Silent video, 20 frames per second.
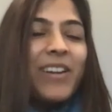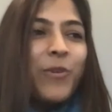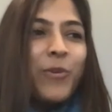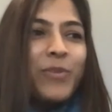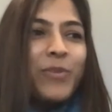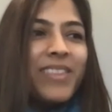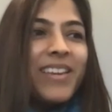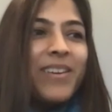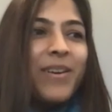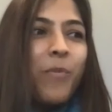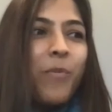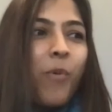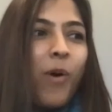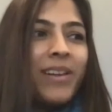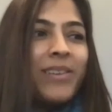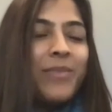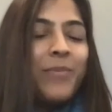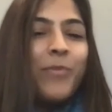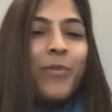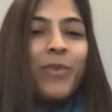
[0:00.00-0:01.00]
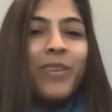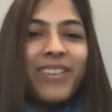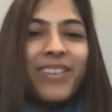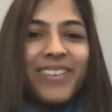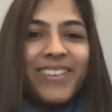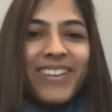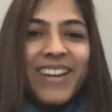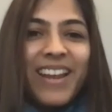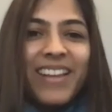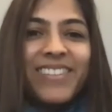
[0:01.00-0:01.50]
don't think one
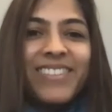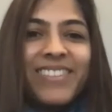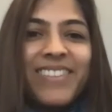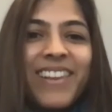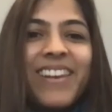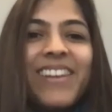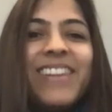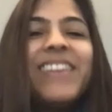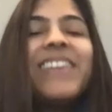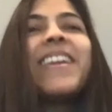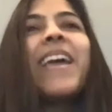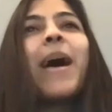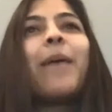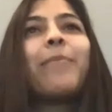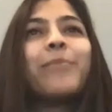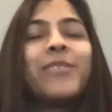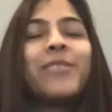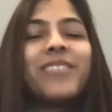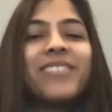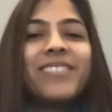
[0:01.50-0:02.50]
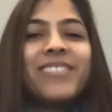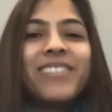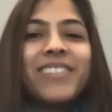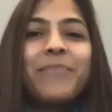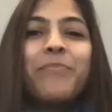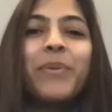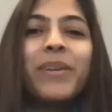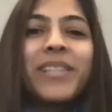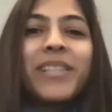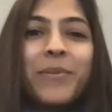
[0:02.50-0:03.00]
word necessarily captures
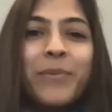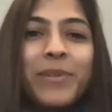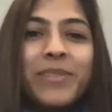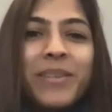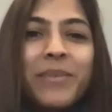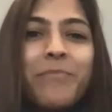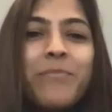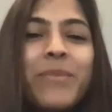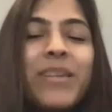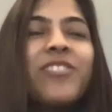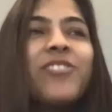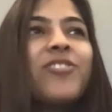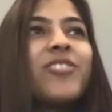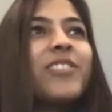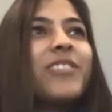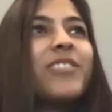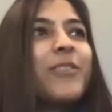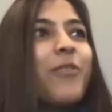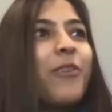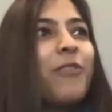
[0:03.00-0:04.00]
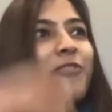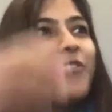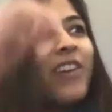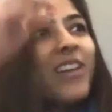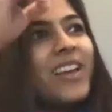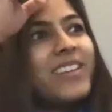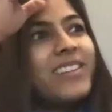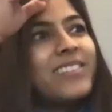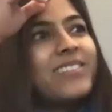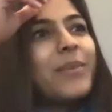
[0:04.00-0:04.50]
it, but there was a mixture of
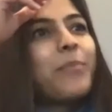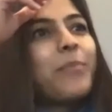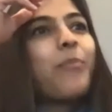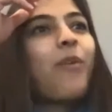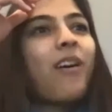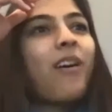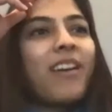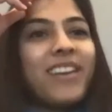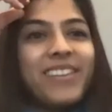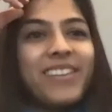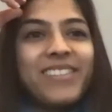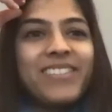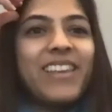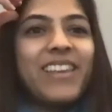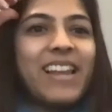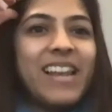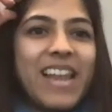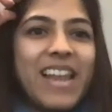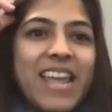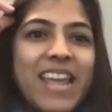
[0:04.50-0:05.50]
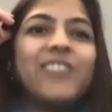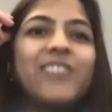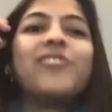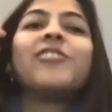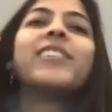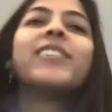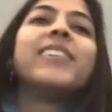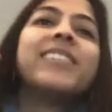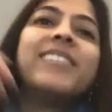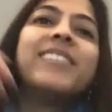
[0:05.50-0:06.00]
like surprise,
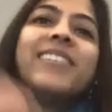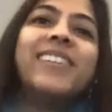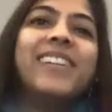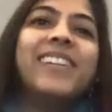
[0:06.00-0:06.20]
elation,